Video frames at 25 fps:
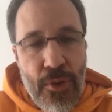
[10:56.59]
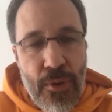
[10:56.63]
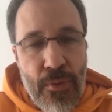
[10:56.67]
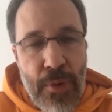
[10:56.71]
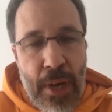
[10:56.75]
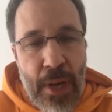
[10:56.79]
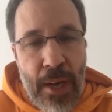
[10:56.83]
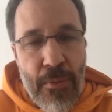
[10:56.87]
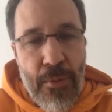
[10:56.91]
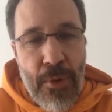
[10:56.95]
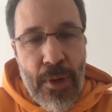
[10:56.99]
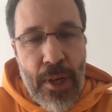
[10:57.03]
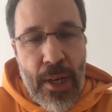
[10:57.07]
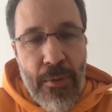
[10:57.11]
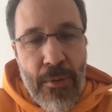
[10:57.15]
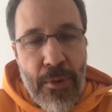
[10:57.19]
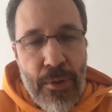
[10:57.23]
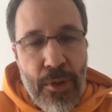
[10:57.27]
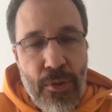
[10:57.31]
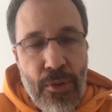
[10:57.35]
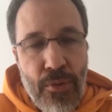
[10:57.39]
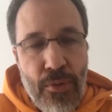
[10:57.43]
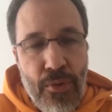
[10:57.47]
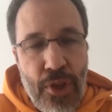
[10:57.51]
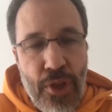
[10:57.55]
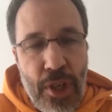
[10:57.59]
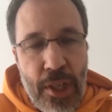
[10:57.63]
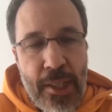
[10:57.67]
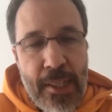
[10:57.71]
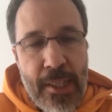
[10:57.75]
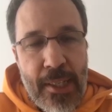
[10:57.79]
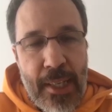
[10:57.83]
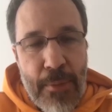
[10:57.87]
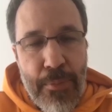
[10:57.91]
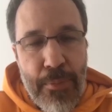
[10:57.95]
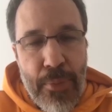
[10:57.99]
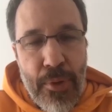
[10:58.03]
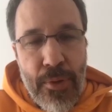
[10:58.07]
I wanted to
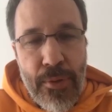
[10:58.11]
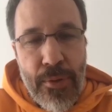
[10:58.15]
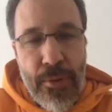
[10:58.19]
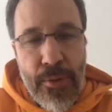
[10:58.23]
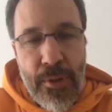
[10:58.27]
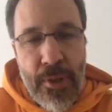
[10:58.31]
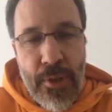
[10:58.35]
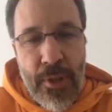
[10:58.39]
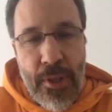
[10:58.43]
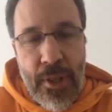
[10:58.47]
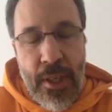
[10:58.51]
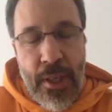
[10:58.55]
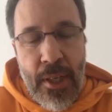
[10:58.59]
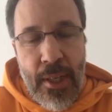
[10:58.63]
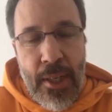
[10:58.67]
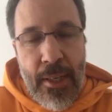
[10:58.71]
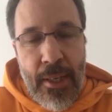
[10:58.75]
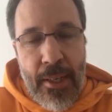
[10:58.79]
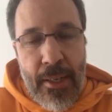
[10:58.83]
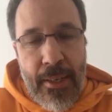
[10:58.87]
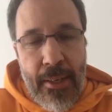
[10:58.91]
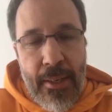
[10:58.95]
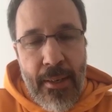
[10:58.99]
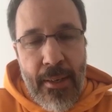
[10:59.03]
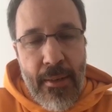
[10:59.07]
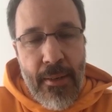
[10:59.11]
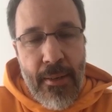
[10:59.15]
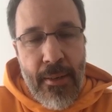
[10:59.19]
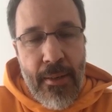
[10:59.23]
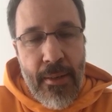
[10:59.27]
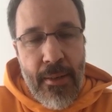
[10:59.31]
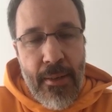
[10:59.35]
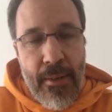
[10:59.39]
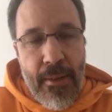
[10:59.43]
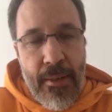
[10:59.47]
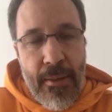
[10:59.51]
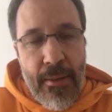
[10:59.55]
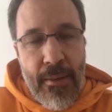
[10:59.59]
juxtapose
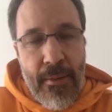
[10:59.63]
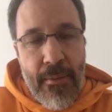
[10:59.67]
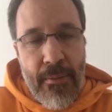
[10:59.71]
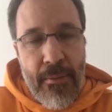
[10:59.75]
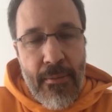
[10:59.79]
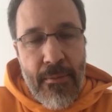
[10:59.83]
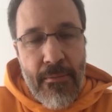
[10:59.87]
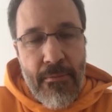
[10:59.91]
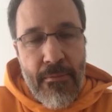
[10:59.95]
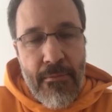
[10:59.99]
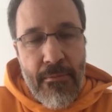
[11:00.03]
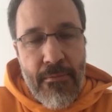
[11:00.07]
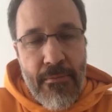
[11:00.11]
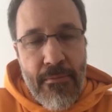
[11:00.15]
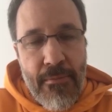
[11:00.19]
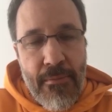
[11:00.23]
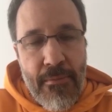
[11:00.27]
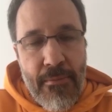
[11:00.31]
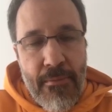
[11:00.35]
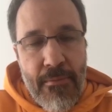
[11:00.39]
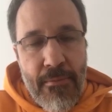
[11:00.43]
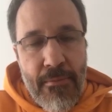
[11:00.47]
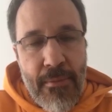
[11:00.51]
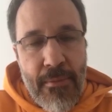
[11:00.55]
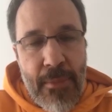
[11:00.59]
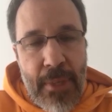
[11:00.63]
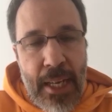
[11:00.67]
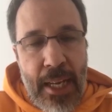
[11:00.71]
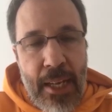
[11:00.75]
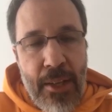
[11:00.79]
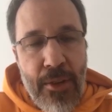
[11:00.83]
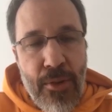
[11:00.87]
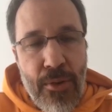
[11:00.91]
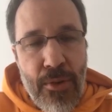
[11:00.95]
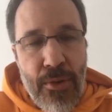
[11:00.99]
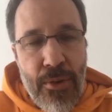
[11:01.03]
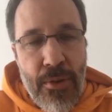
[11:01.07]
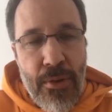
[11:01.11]
the
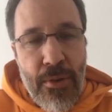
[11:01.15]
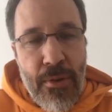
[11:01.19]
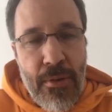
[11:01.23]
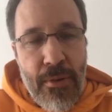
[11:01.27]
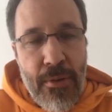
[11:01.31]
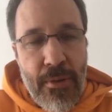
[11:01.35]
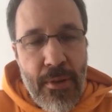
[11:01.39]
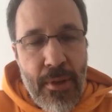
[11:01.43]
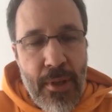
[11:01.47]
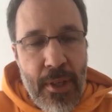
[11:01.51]
inner